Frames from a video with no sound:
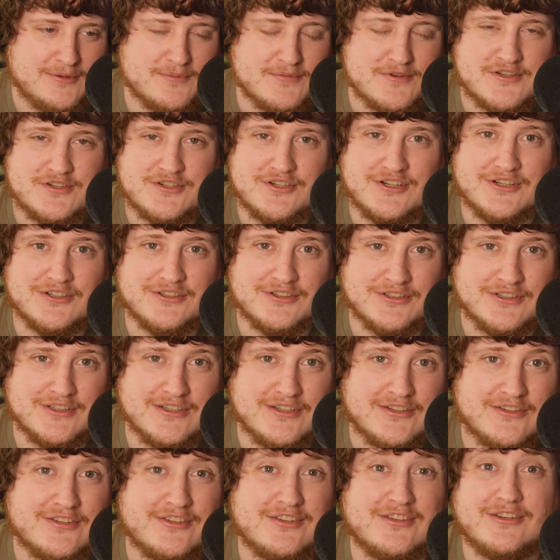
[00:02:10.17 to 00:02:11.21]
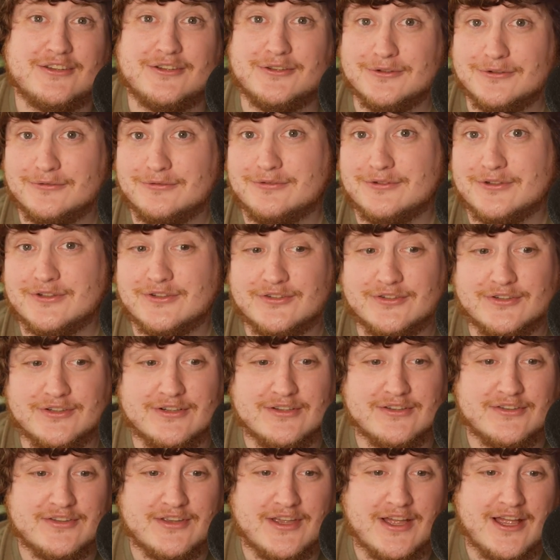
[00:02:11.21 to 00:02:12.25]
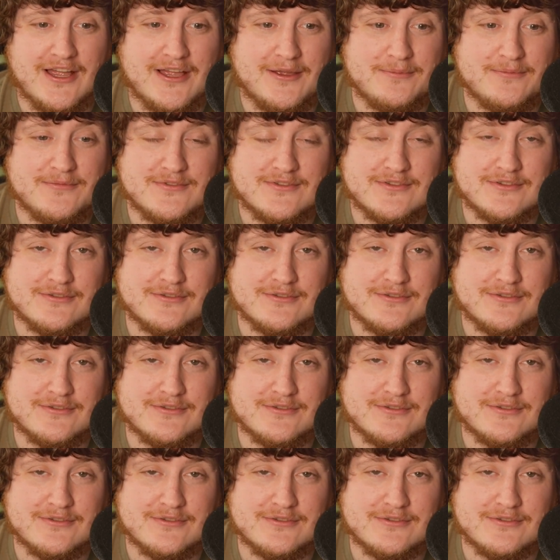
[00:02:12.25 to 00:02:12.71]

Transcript: Shared leads, good for a certain time.